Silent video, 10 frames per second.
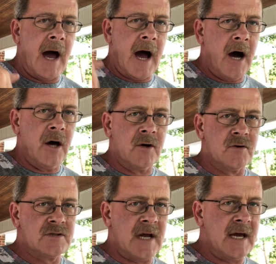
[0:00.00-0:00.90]
I
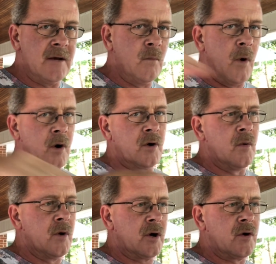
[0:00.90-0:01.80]
understand water
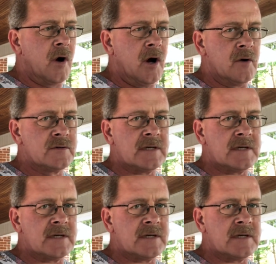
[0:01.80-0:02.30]
going across,